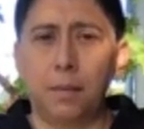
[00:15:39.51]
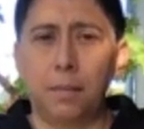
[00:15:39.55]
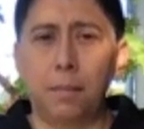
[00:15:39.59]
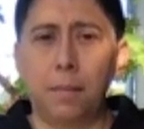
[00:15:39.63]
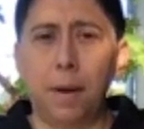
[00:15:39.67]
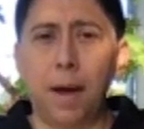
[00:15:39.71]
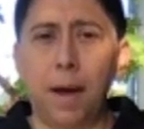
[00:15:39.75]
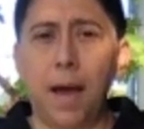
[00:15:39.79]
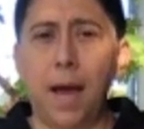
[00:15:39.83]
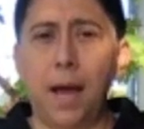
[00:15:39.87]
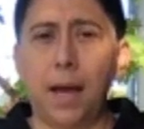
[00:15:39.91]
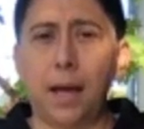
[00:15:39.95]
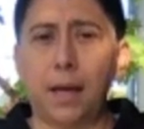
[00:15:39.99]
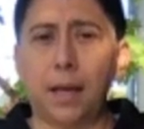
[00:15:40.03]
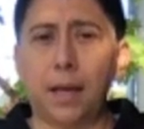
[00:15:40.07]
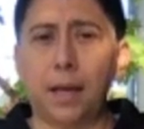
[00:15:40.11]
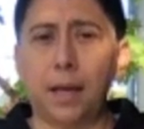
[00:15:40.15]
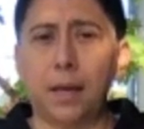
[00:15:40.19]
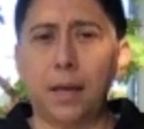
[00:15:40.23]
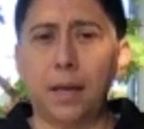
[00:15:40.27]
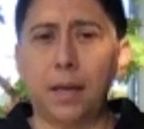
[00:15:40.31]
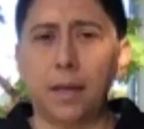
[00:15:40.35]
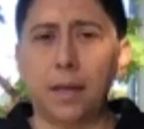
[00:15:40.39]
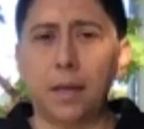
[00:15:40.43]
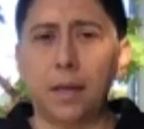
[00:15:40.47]
back
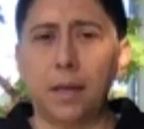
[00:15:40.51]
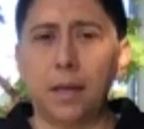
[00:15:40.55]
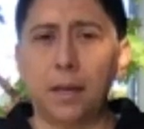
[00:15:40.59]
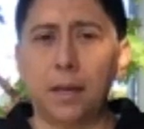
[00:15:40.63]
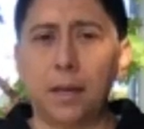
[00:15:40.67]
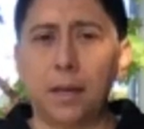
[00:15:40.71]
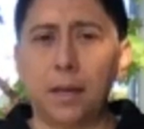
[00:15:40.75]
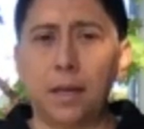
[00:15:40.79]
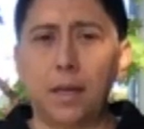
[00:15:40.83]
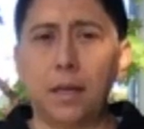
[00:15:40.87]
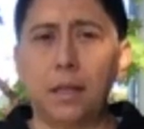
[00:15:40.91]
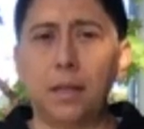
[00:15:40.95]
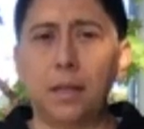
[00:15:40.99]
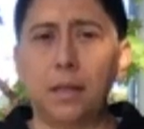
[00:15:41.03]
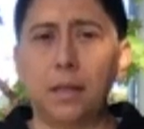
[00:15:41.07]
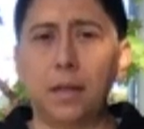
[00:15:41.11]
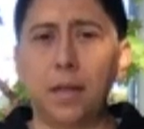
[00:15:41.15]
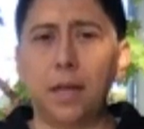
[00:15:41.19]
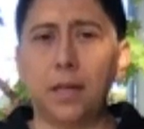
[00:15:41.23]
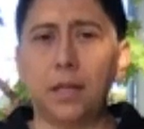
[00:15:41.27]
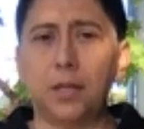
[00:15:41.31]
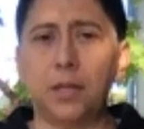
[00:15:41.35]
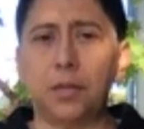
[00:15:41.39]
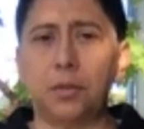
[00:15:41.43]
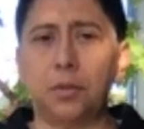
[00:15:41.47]
in
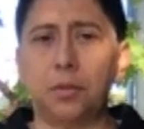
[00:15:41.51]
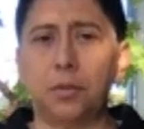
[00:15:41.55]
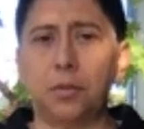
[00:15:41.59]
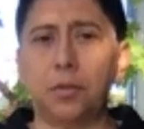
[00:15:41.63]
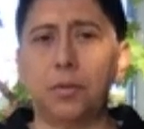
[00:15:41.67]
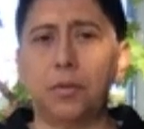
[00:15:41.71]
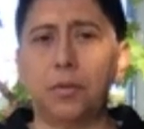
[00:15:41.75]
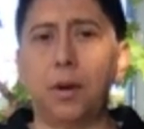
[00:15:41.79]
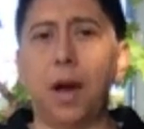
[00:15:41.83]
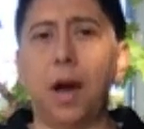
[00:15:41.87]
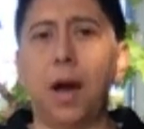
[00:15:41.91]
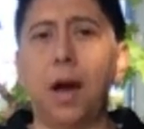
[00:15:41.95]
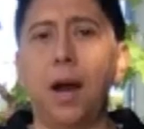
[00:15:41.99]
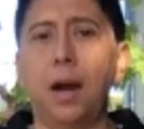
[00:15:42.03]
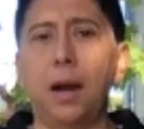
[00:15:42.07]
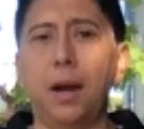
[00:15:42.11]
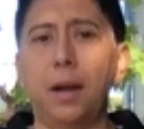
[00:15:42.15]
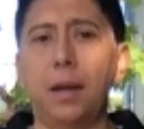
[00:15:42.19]
direction of your heart.